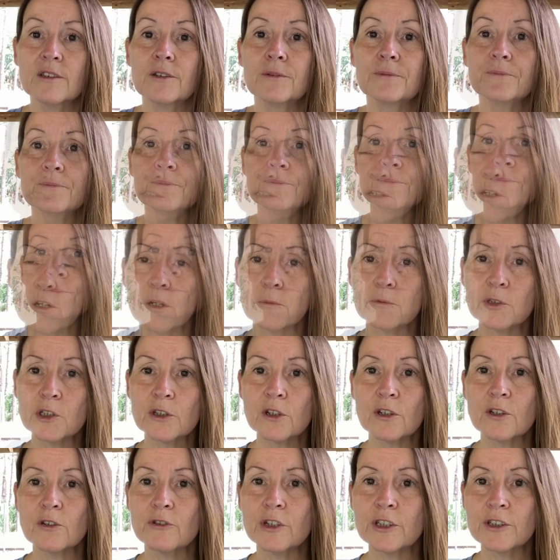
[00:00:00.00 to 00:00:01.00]
so i'm
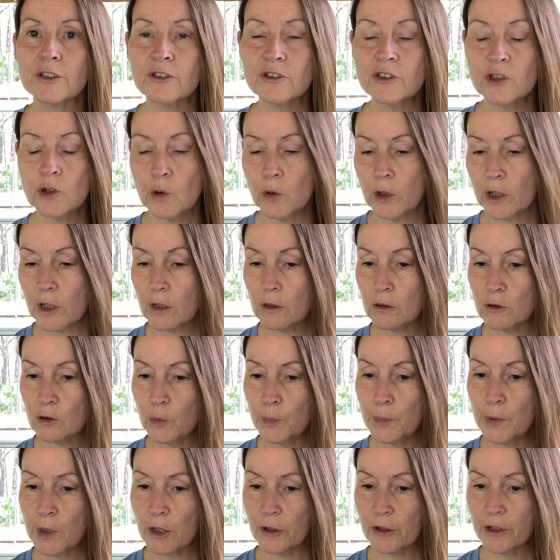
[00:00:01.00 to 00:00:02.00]
just going to read this quick
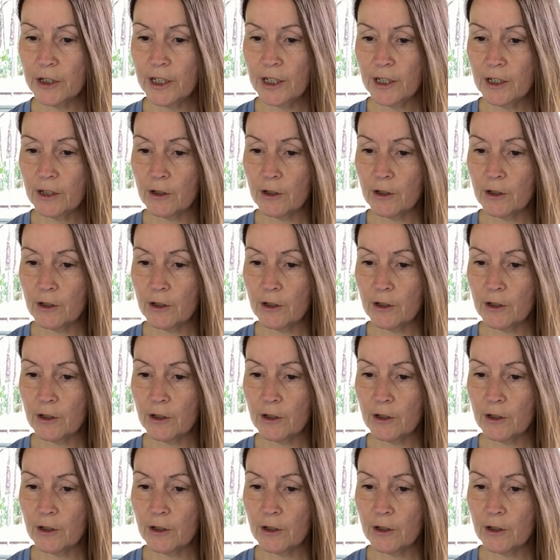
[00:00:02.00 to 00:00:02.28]
little part